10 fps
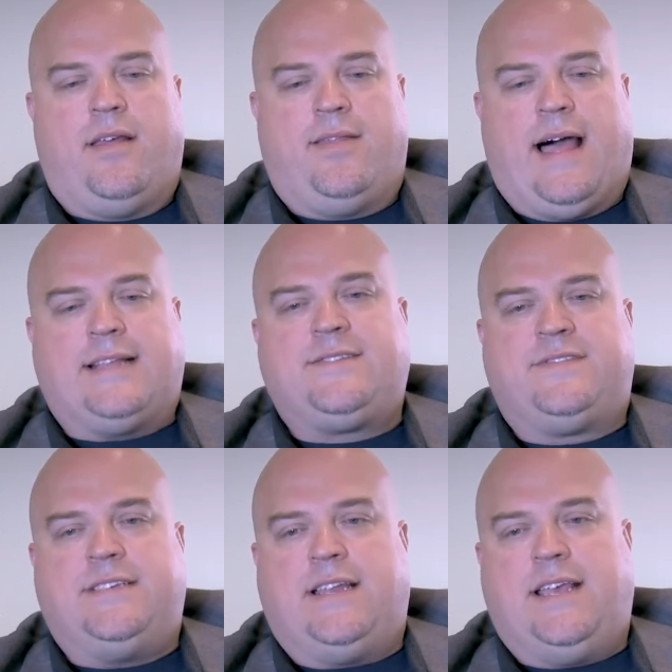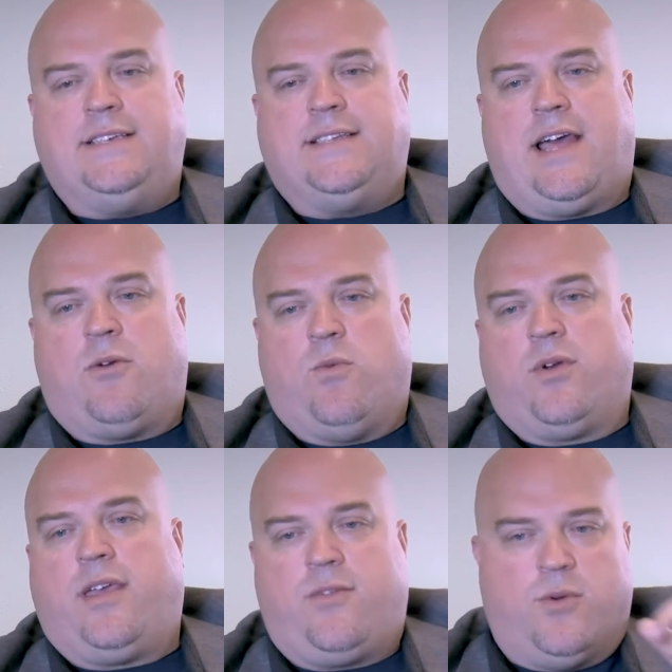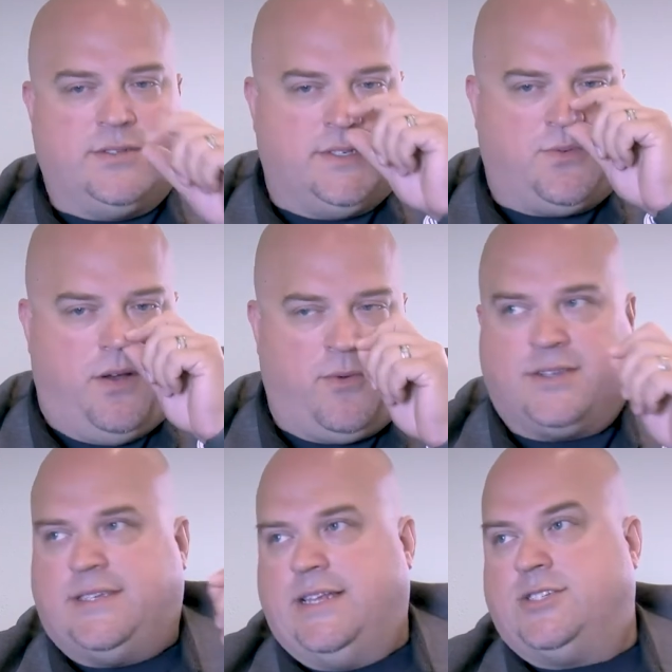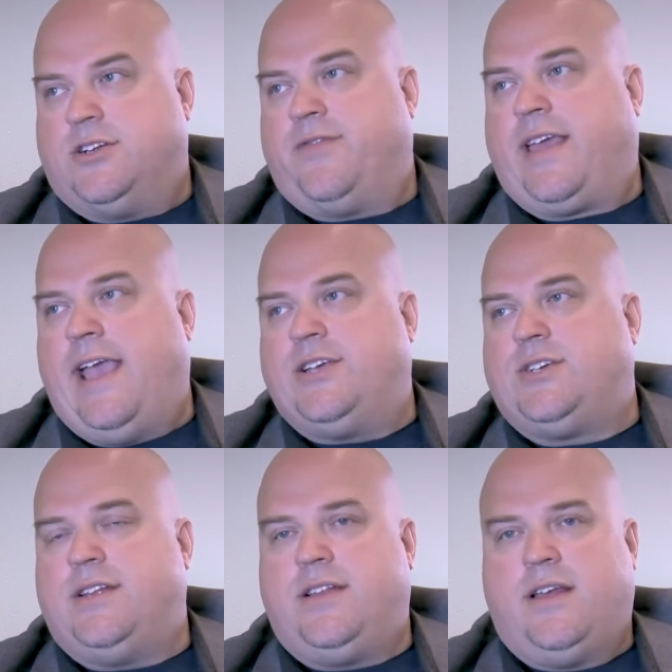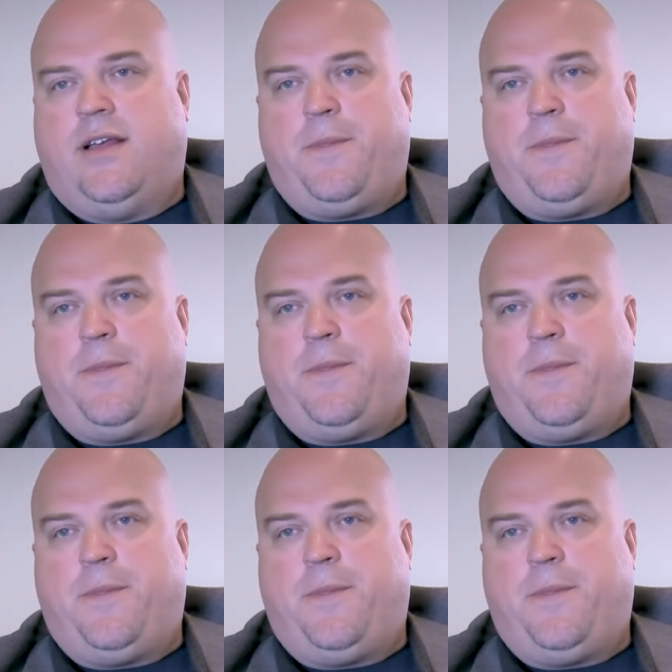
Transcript: lots of cities that are working towards this What Works City certification